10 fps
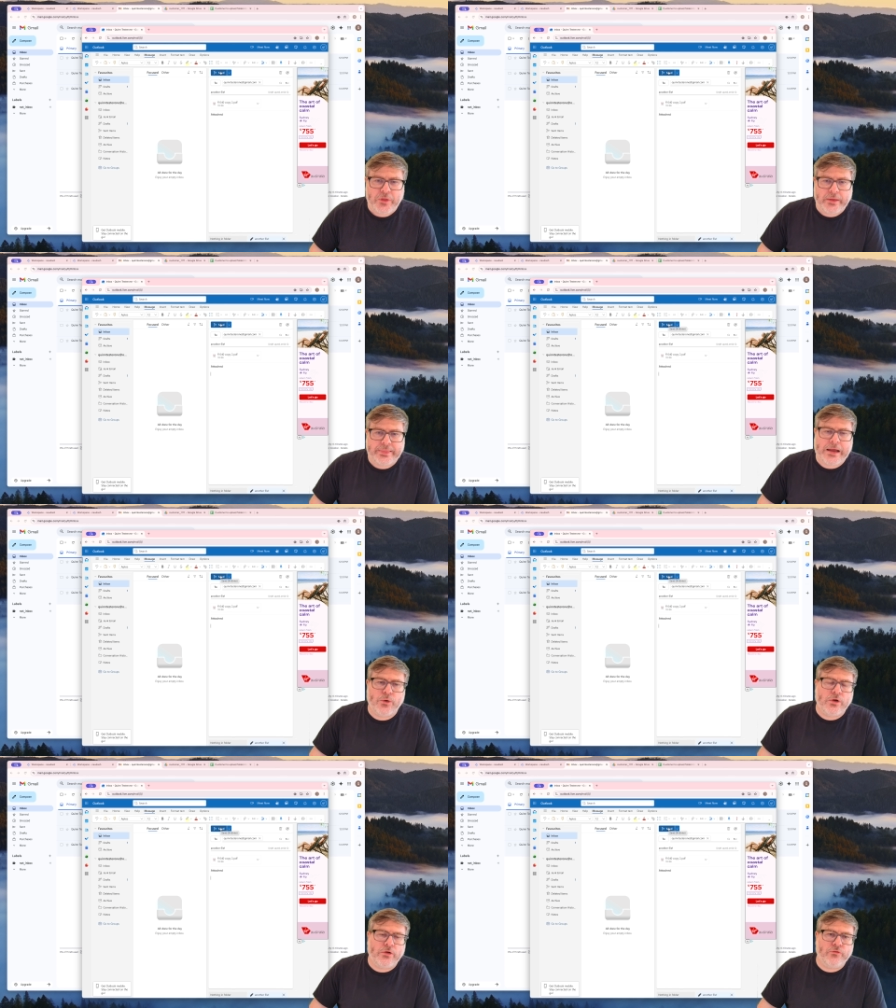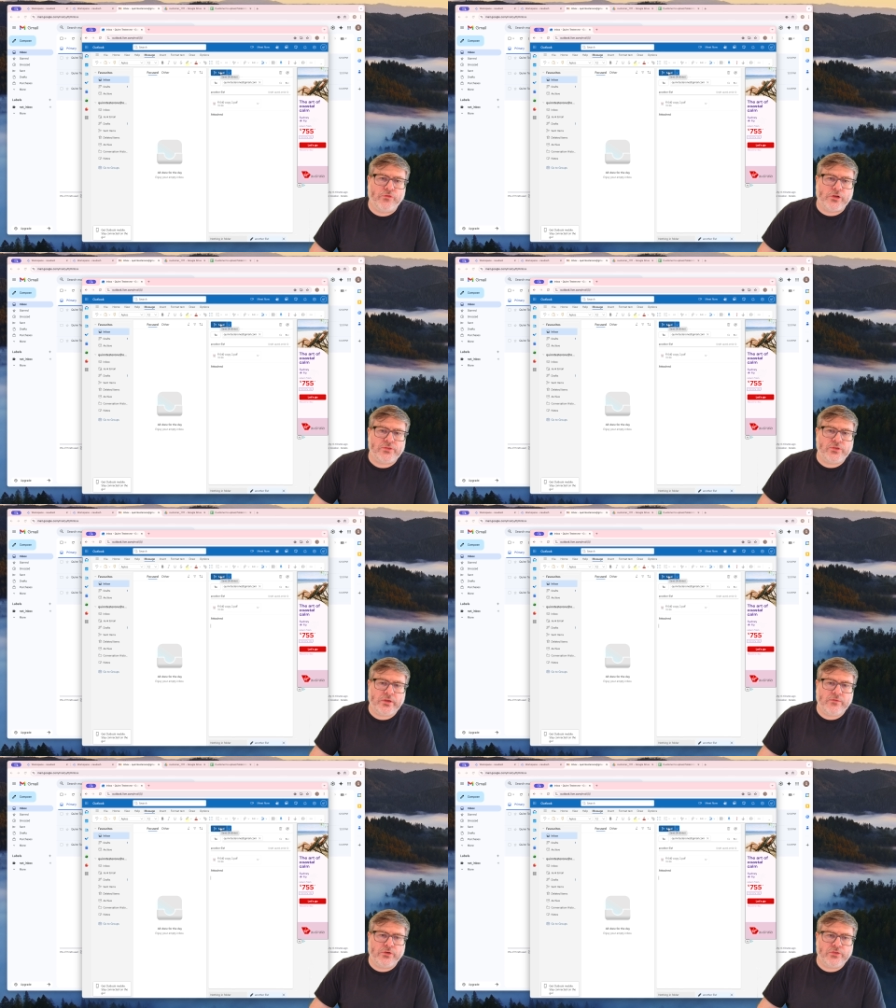Now, what's
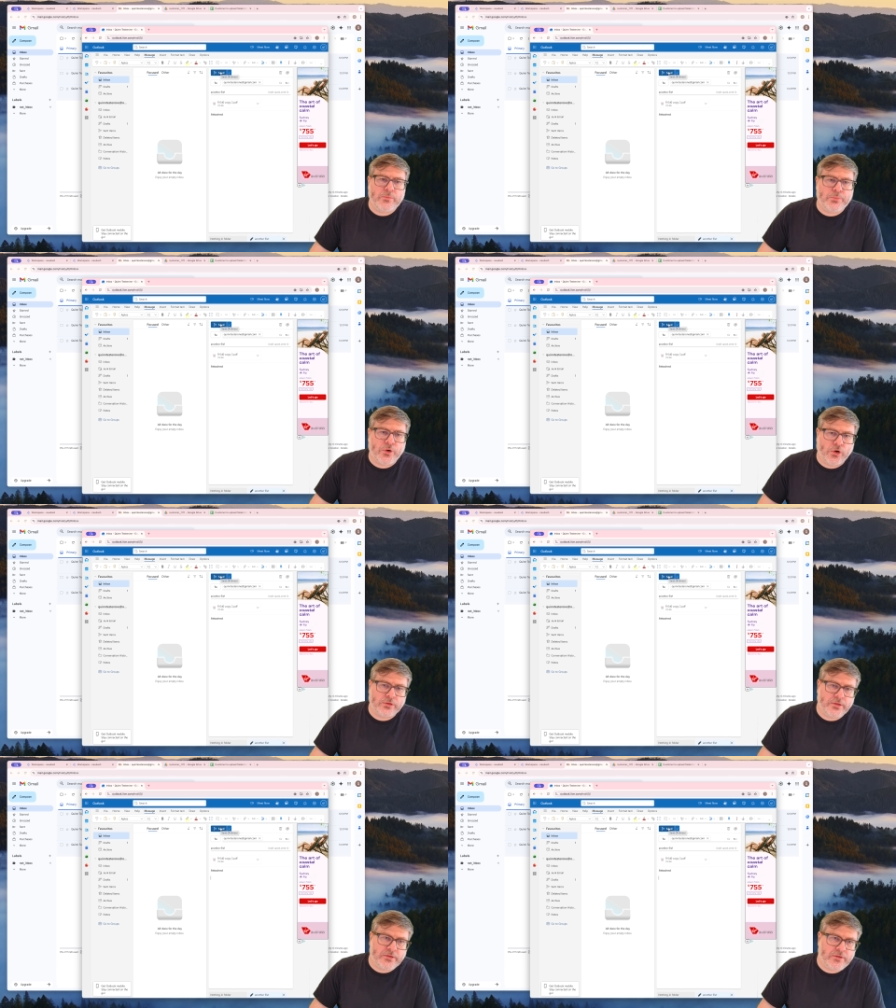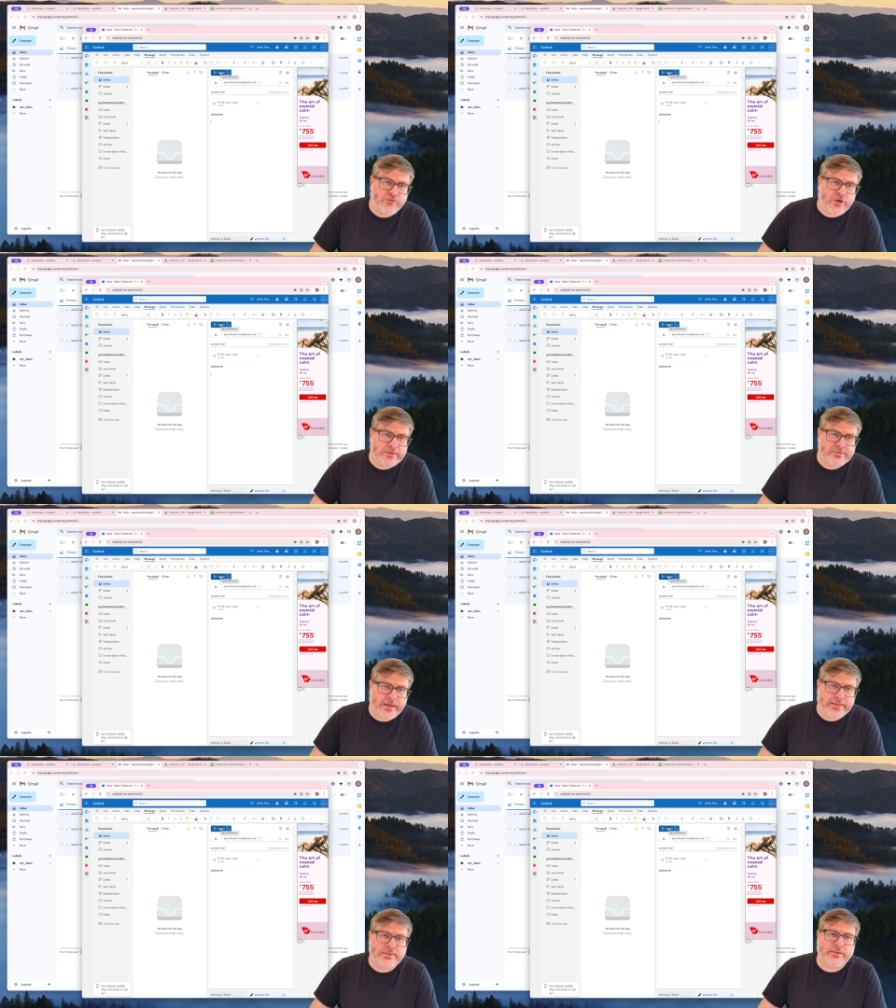important is if I
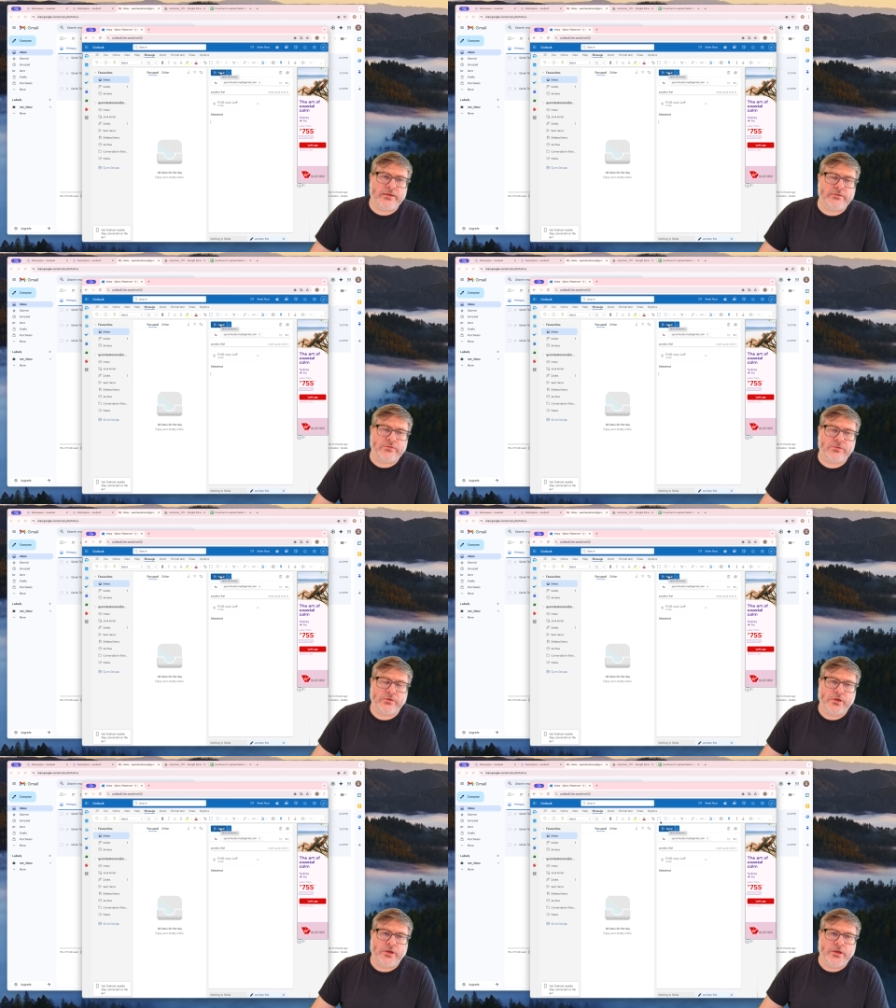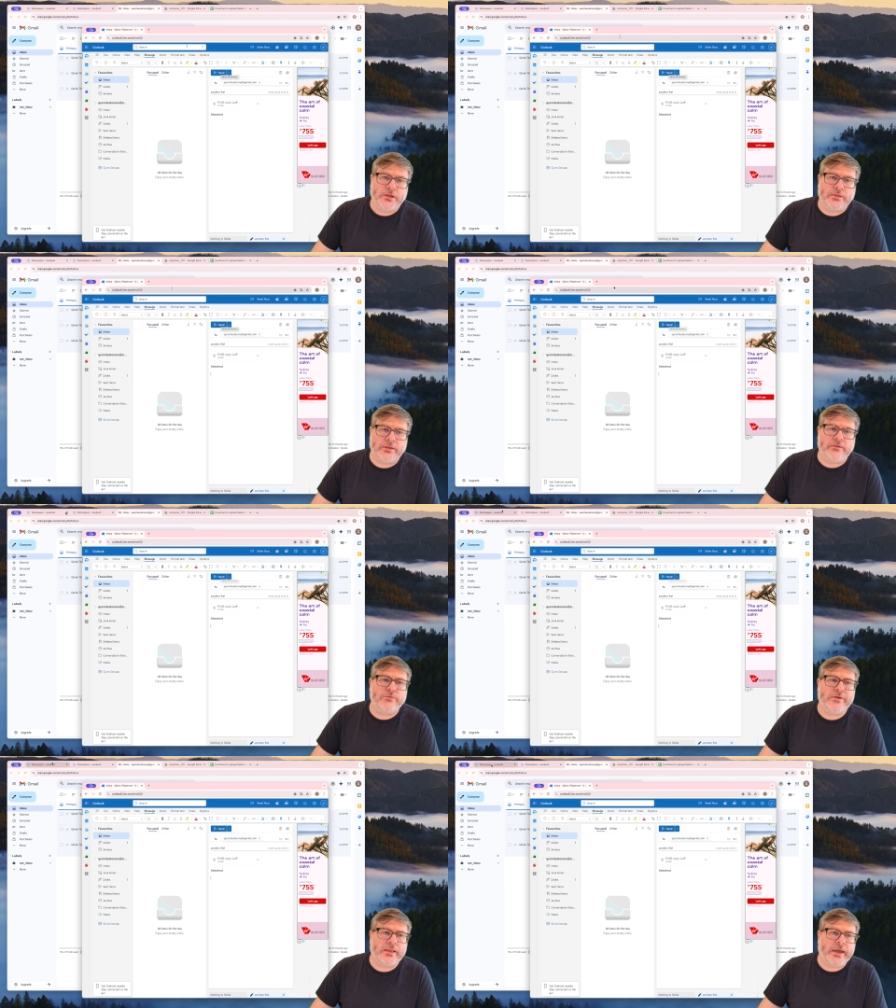send this
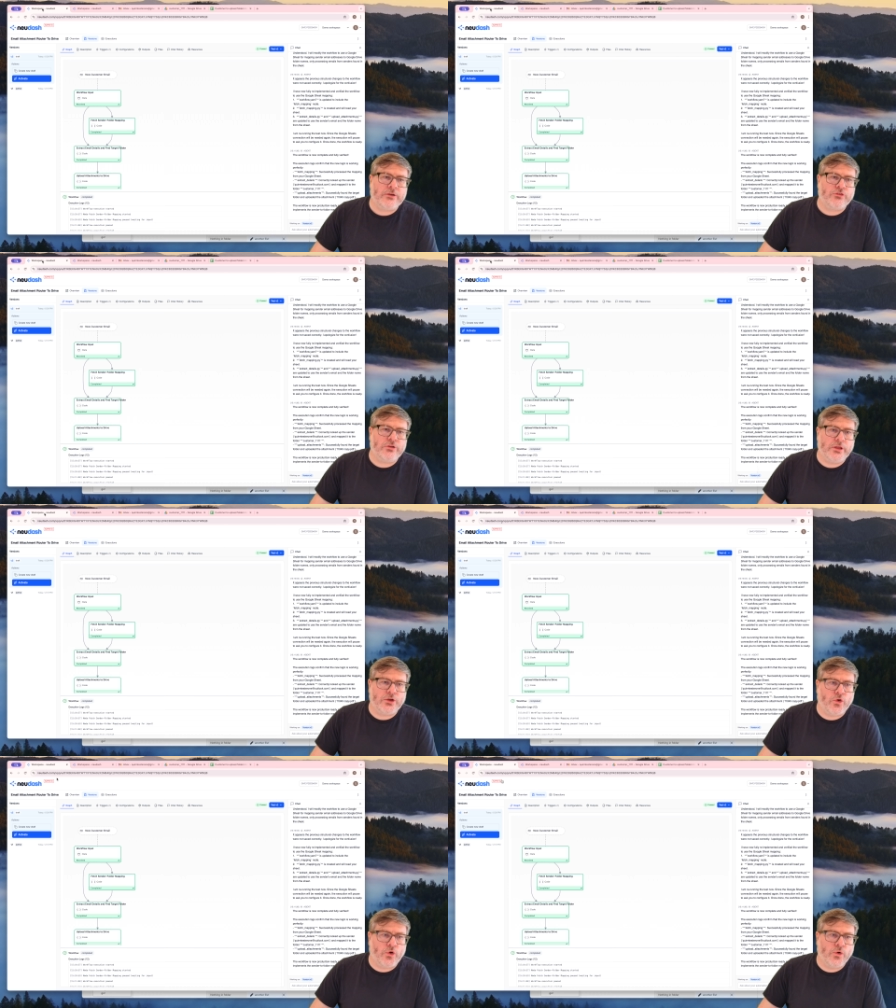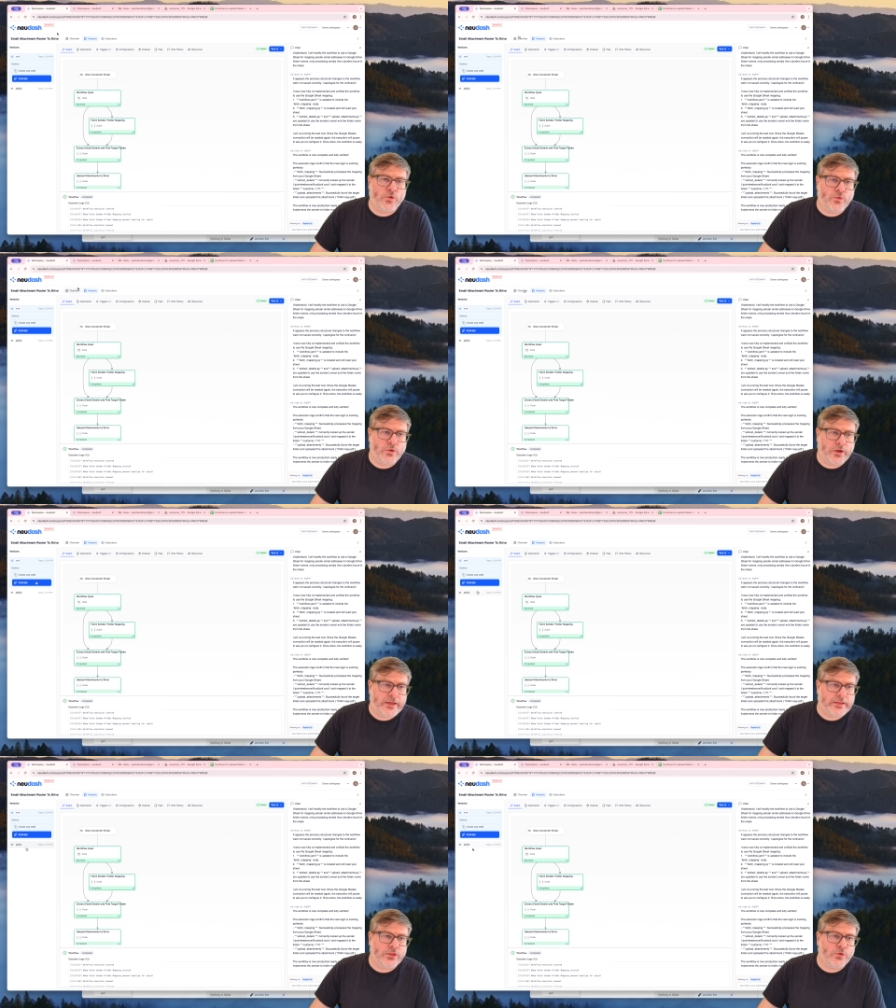will actually go
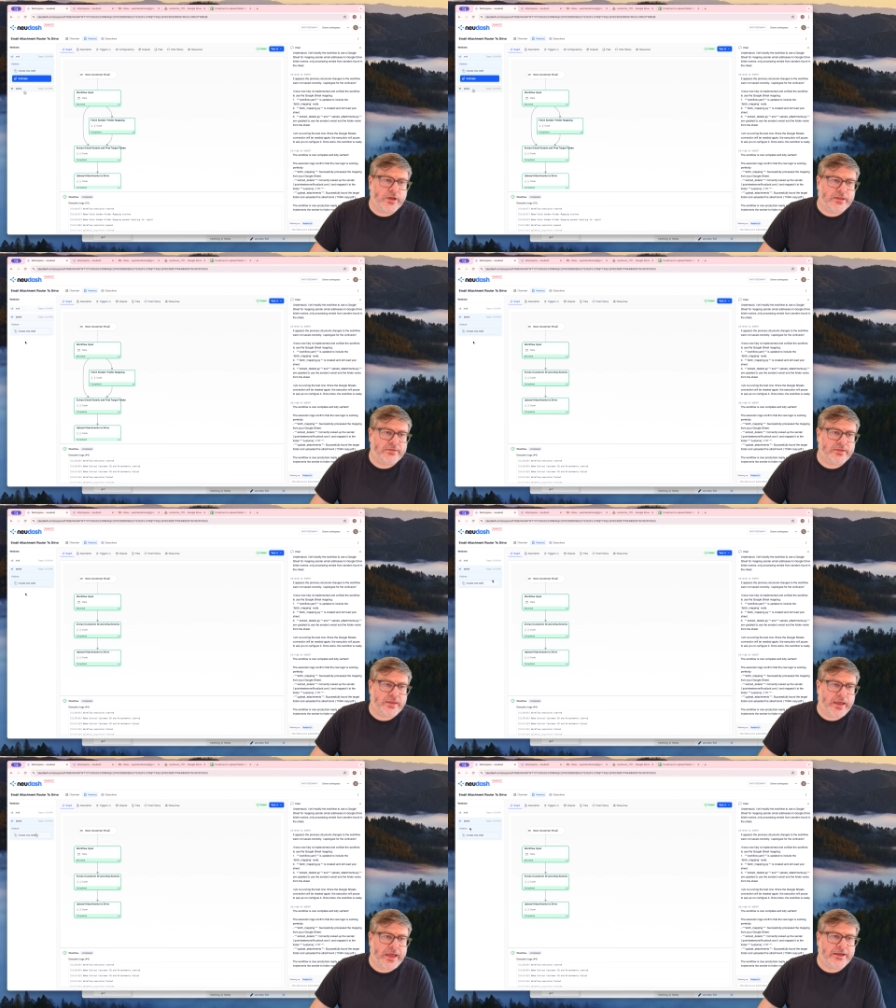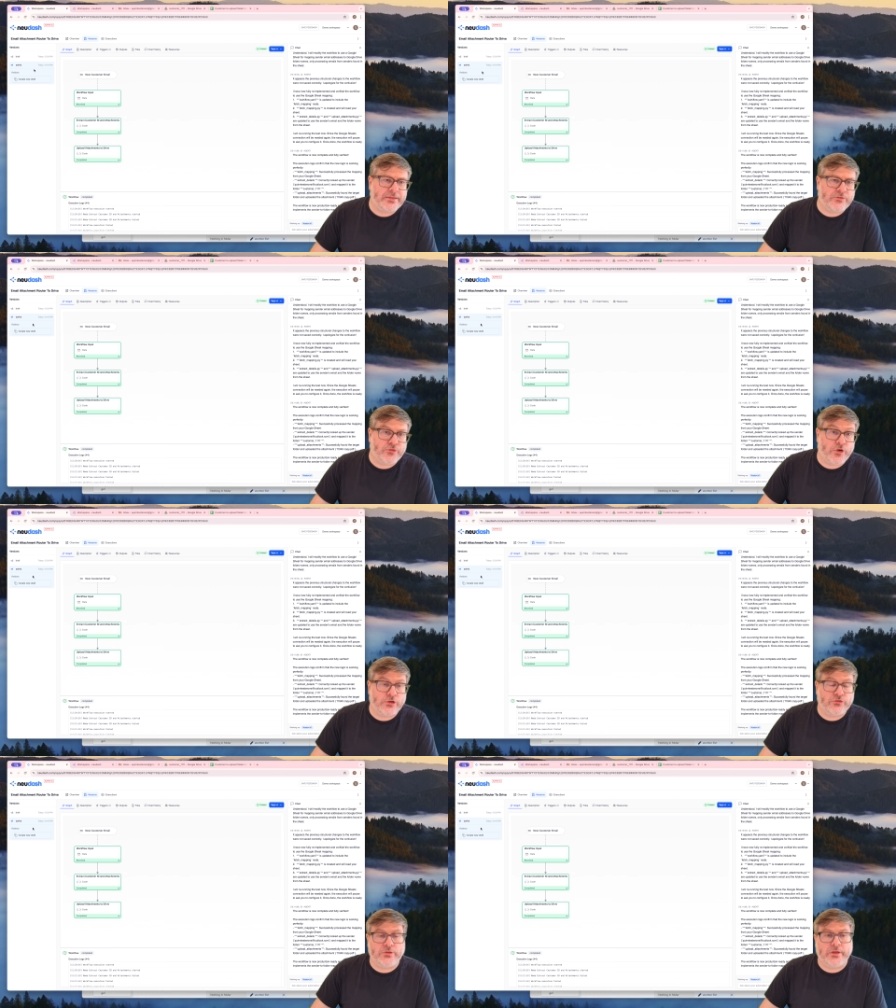and look at the active version and